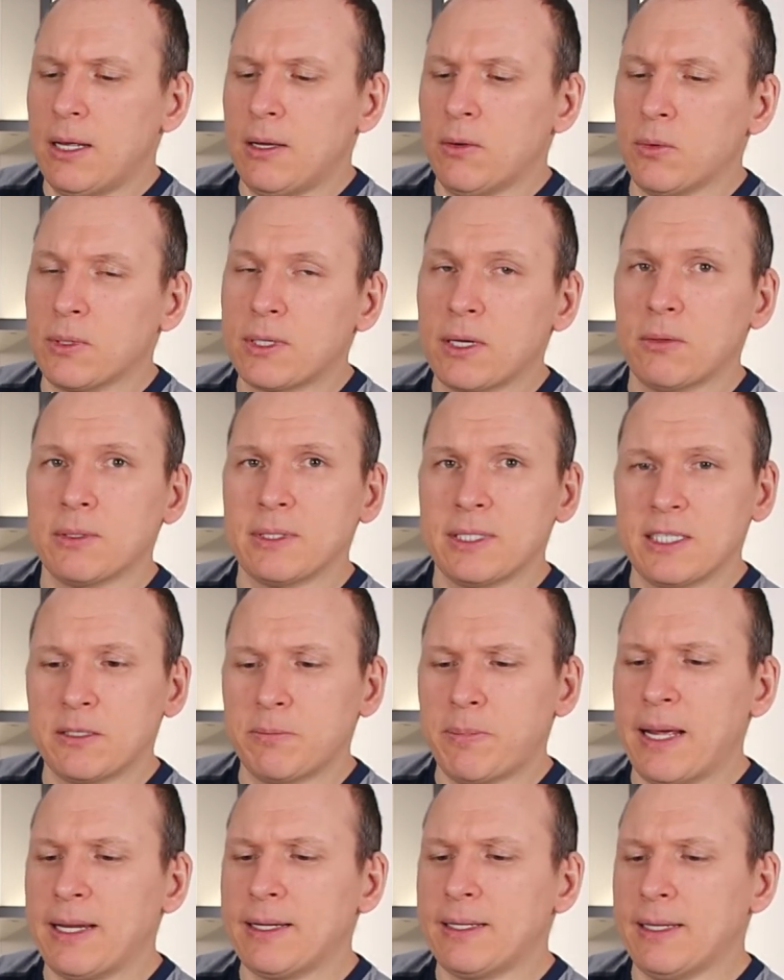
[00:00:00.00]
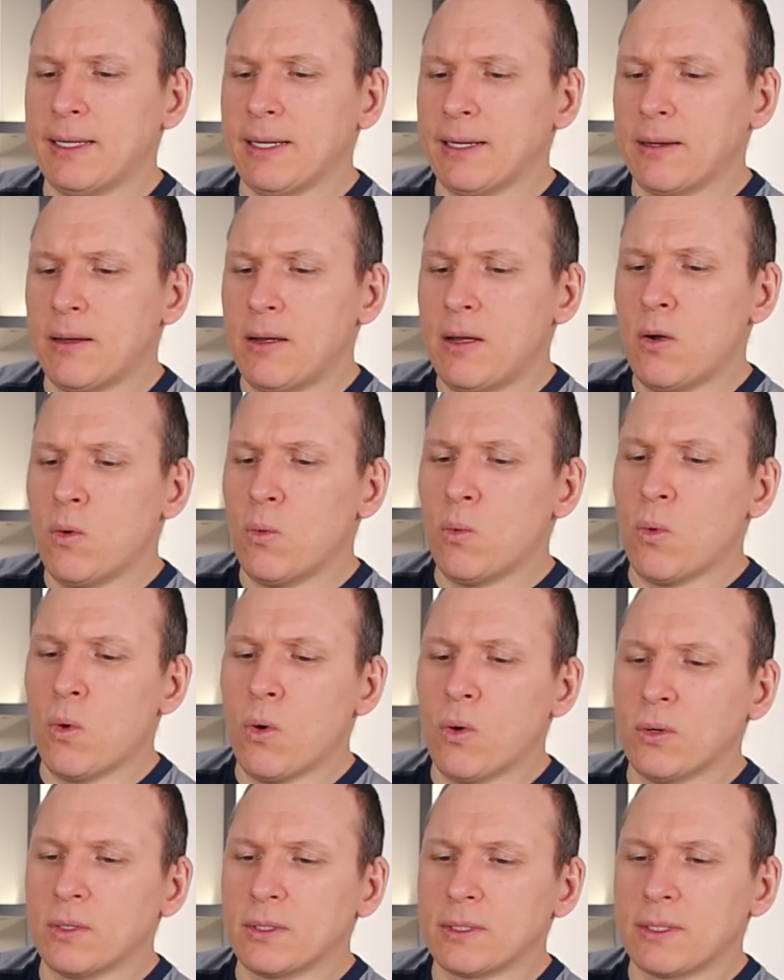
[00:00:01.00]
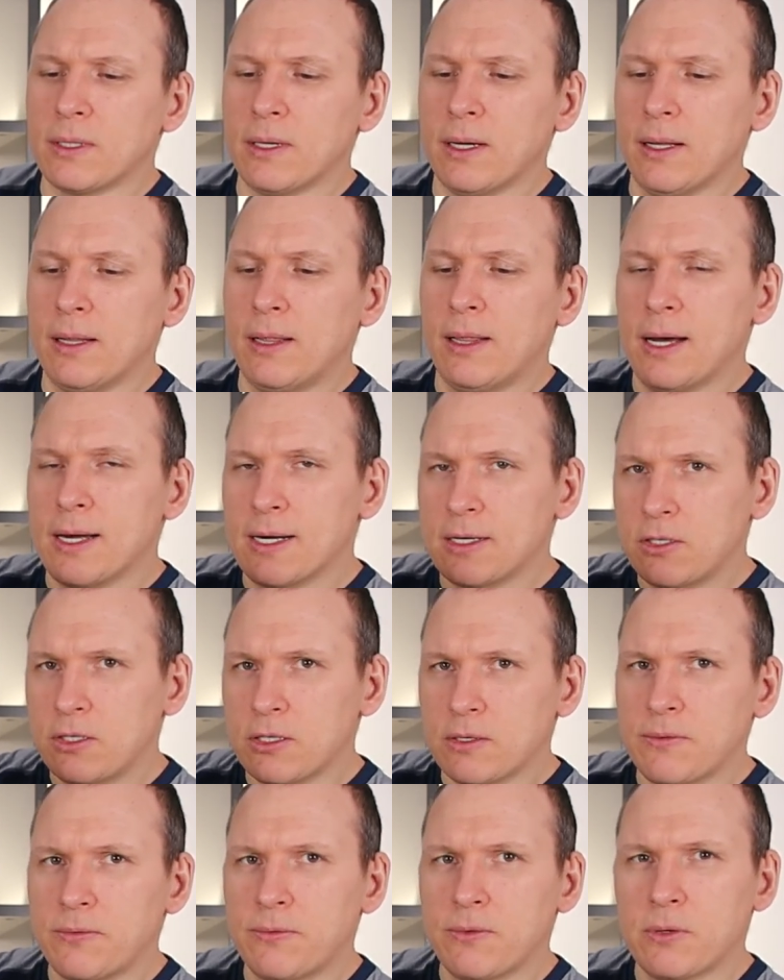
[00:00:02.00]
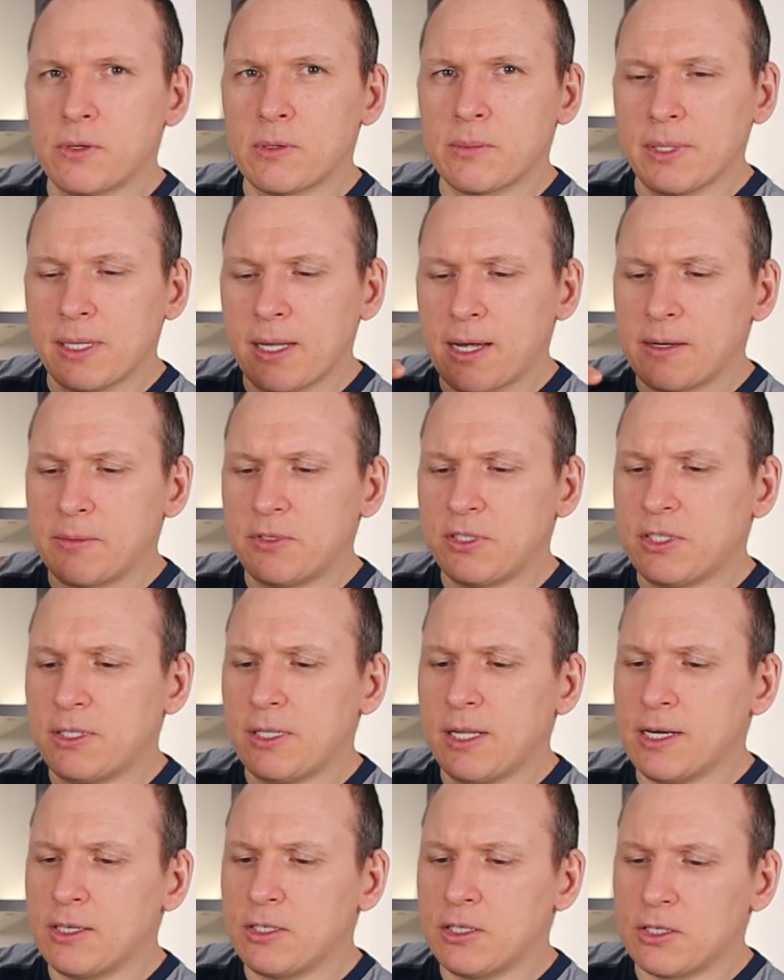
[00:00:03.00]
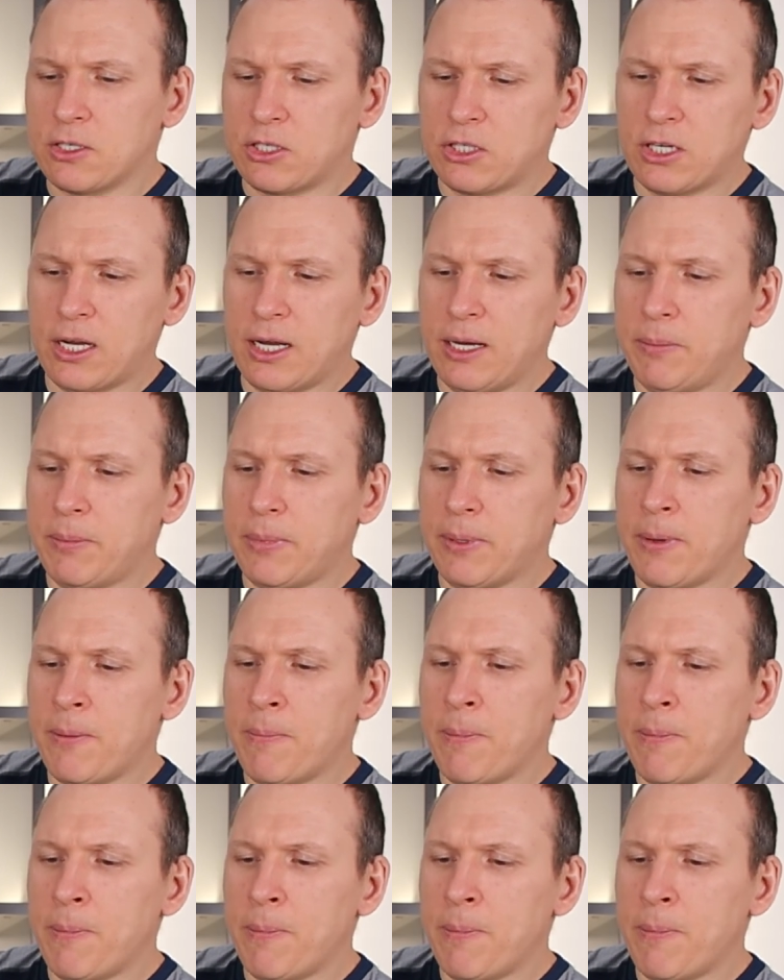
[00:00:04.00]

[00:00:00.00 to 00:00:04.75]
What I was expecting was a larger form, a larger shape,